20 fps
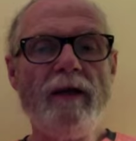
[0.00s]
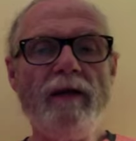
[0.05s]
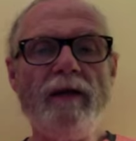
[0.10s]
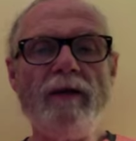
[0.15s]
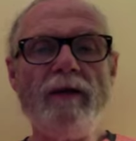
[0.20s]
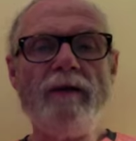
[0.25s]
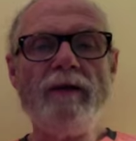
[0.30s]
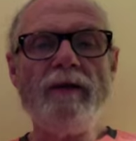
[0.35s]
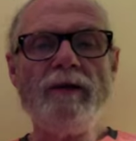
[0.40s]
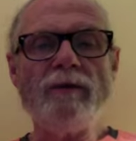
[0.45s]

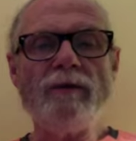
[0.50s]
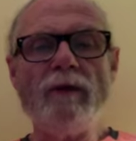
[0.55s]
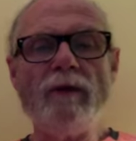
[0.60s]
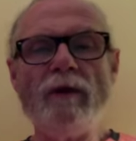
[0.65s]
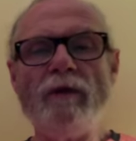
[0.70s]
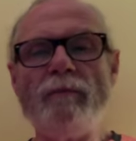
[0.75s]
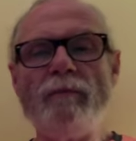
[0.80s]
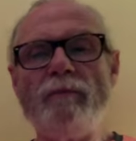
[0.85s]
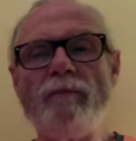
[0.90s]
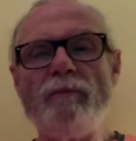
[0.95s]
These are
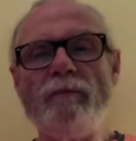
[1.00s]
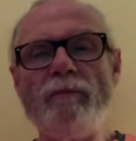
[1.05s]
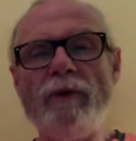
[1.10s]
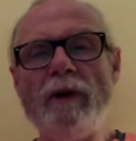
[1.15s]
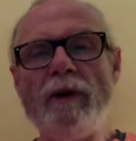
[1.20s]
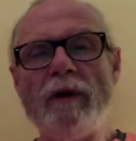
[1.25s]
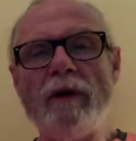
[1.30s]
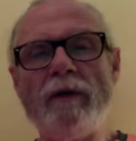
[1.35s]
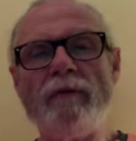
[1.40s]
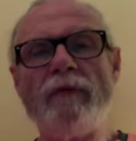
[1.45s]
all
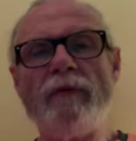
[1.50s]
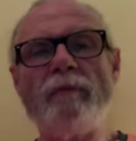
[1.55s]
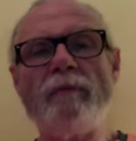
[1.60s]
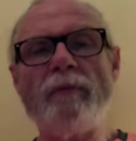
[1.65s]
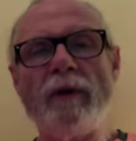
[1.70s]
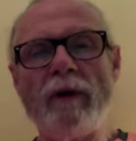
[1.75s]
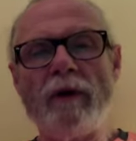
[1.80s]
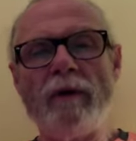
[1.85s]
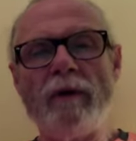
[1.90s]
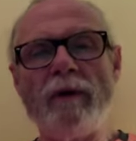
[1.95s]
part of the
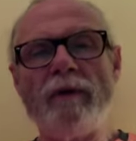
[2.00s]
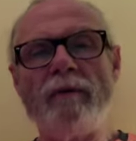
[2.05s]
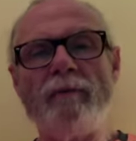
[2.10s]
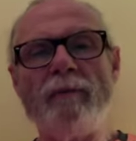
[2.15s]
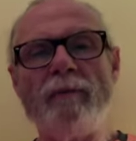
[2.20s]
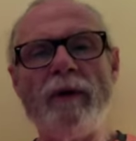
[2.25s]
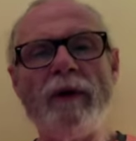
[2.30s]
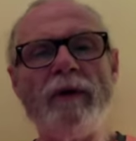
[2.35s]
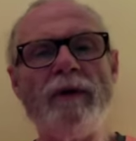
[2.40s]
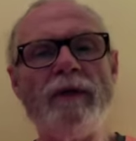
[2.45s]
bargain, or
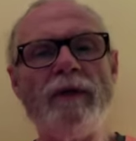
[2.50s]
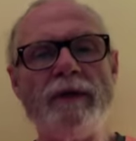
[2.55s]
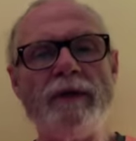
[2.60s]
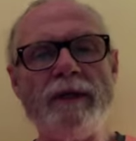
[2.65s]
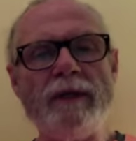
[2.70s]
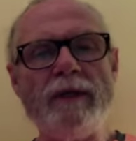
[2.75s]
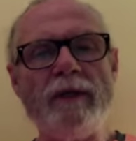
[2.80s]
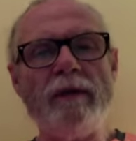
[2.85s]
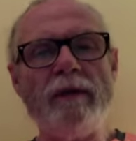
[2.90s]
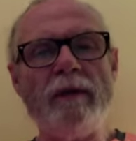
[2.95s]
part of the
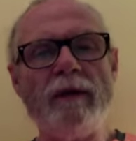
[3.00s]
deal,